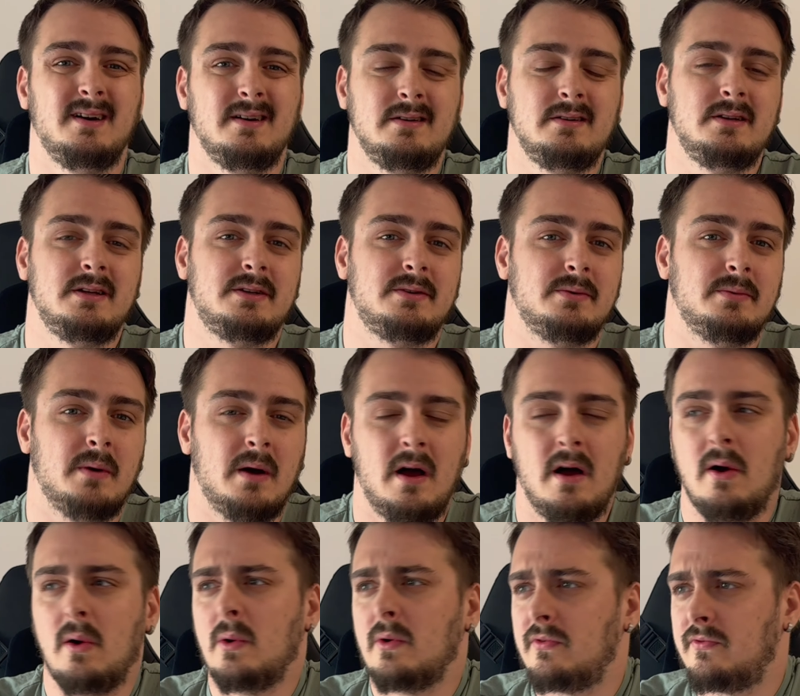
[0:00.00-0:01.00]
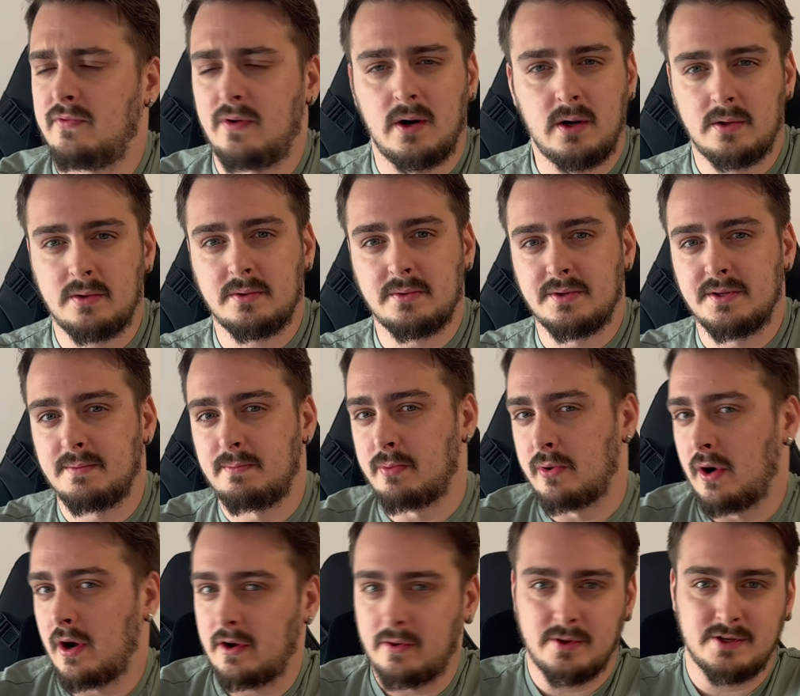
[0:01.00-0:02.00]
You need to follow the
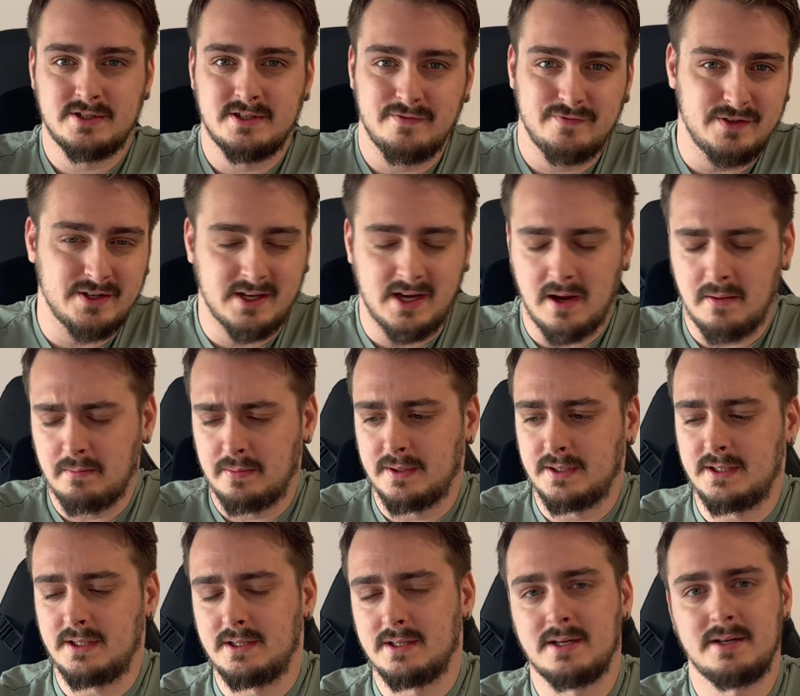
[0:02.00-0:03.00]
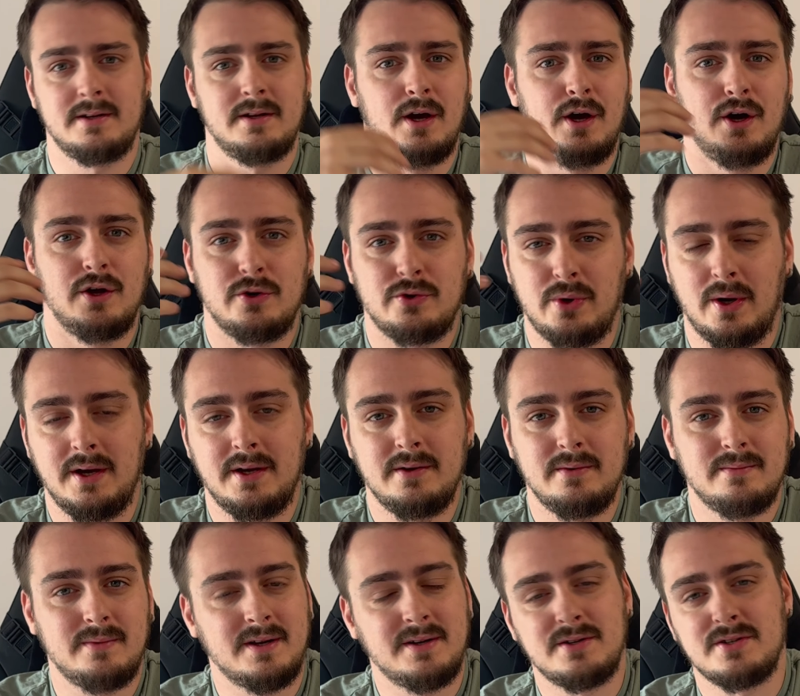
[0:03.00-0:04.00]
progress of the company and try
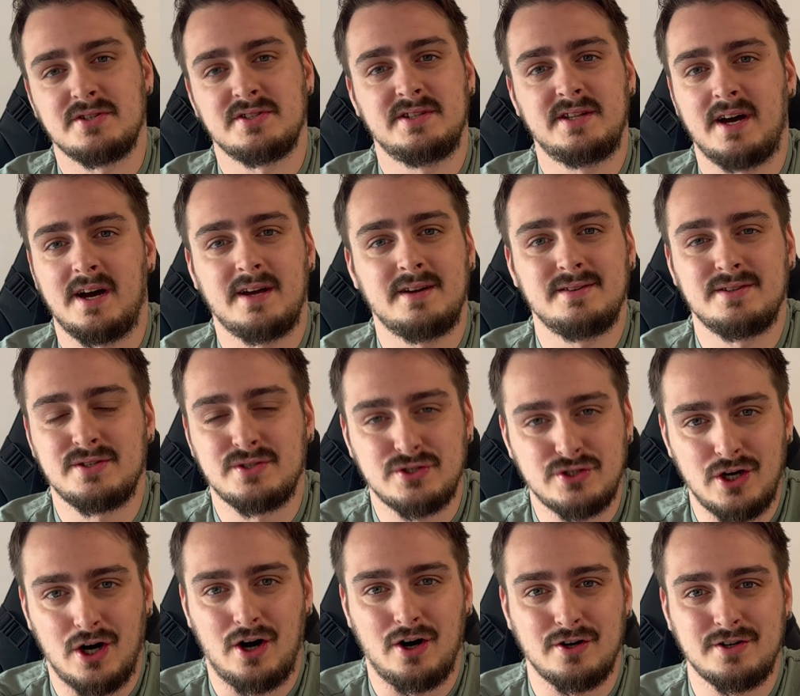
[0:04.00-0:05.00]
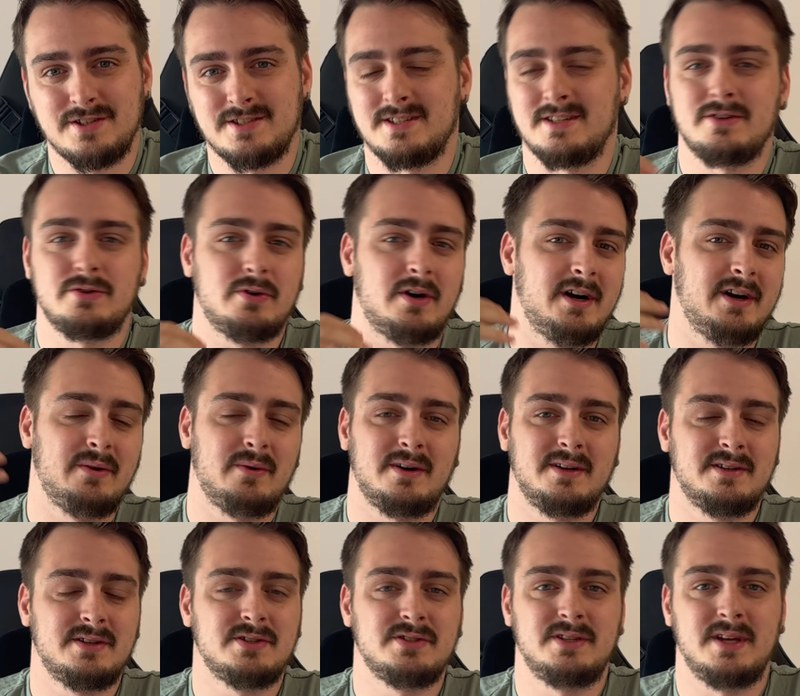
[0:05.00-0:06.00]
to understand stocks and try to
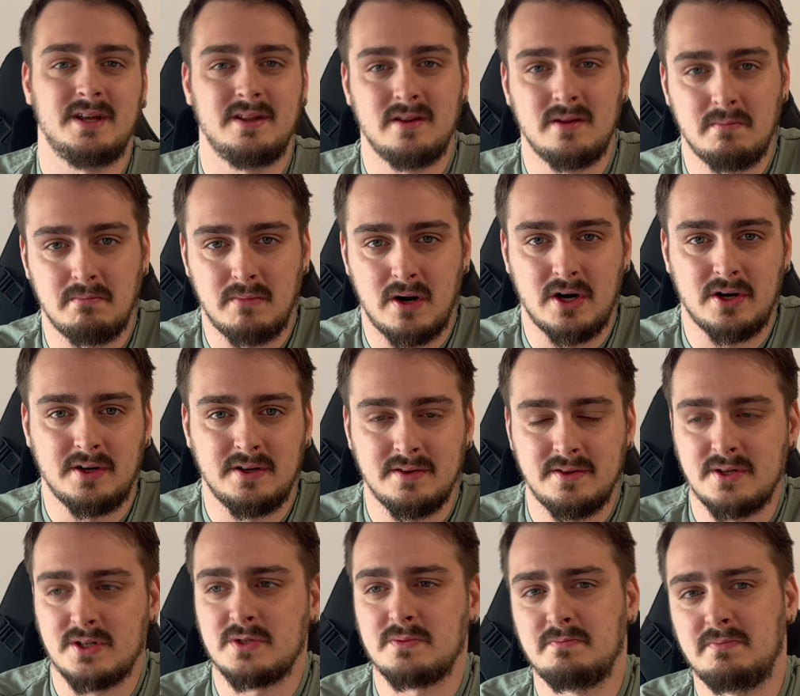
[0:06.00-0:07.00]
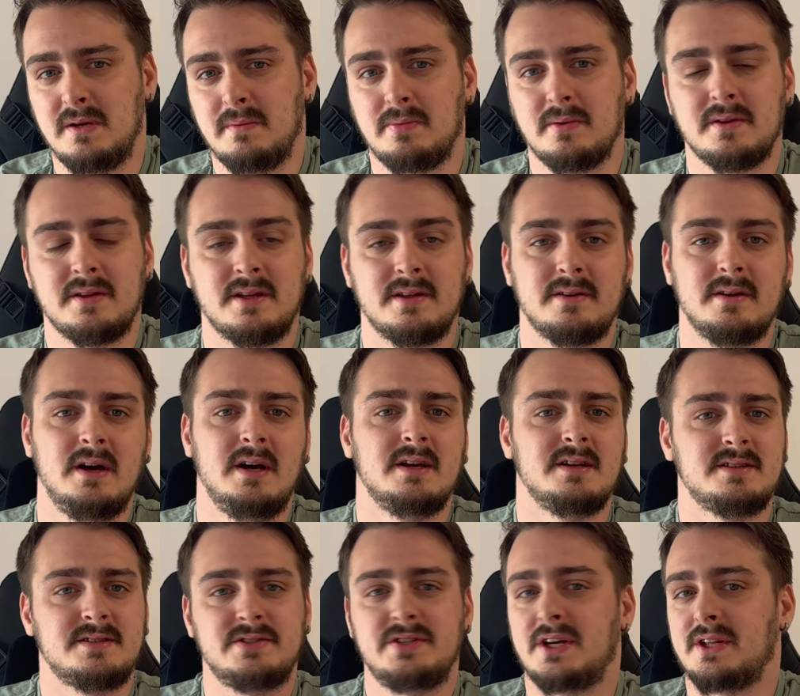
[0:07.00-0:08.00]
understand the market. There's people that
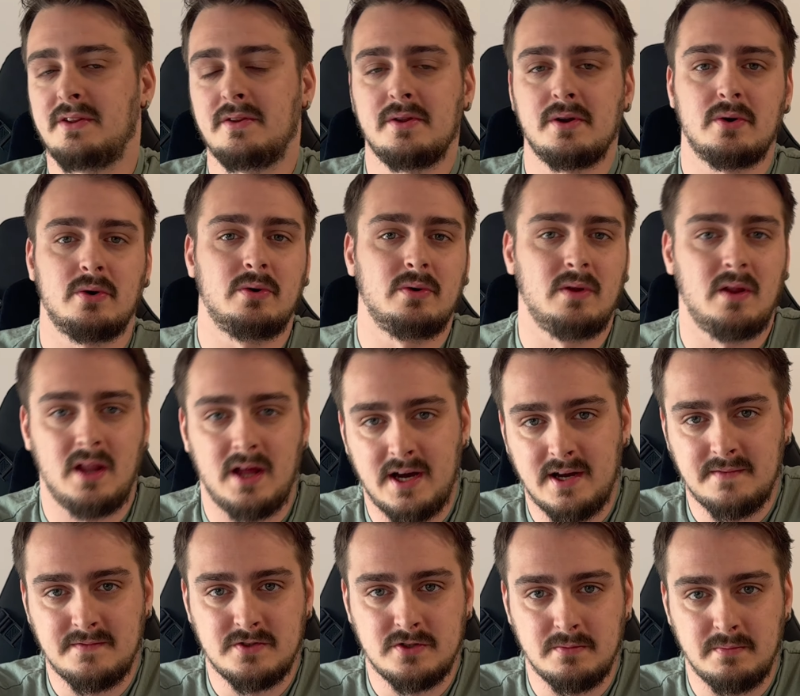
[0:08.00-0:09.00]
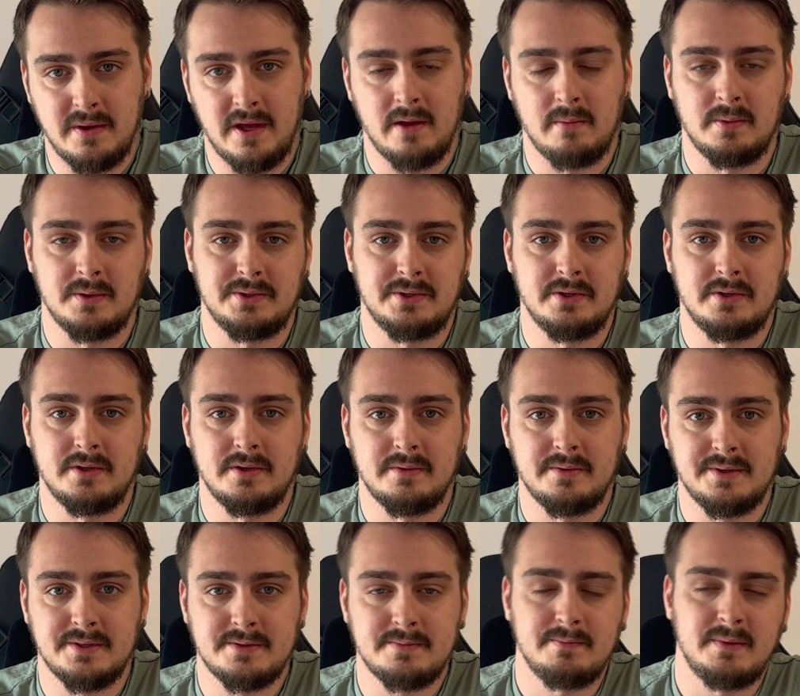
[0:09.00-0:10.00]
study their whole lives to be able to do
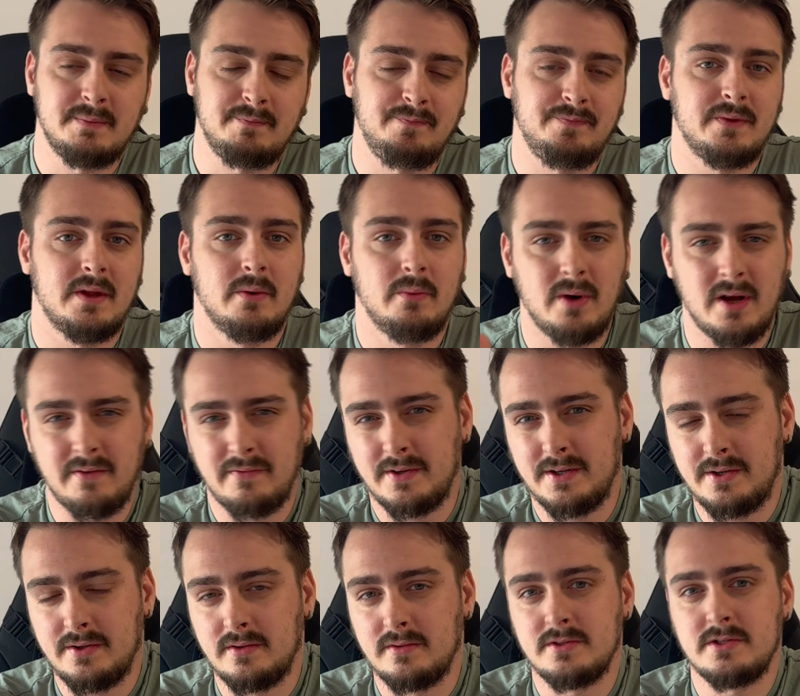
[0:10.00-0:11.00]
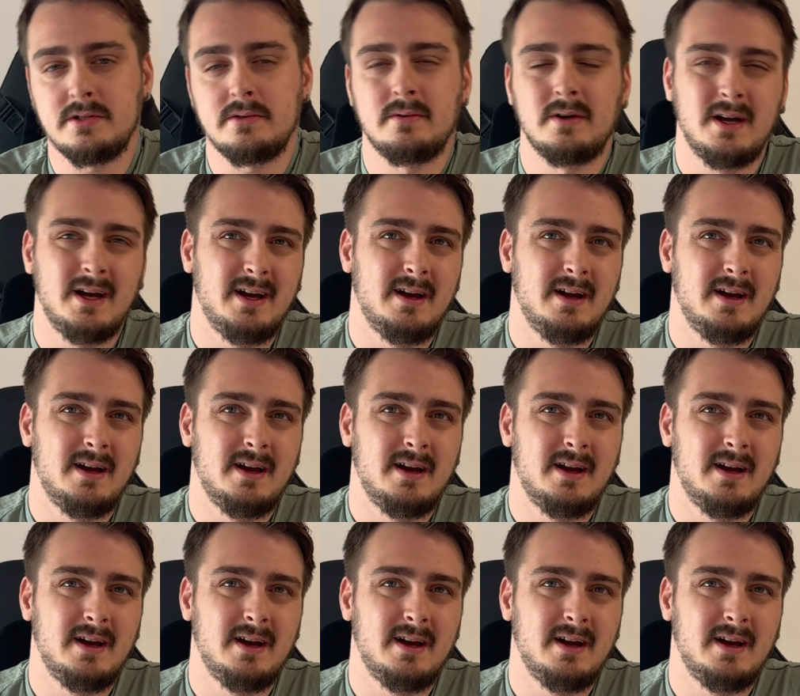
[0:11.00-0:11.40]
this. But what if I told you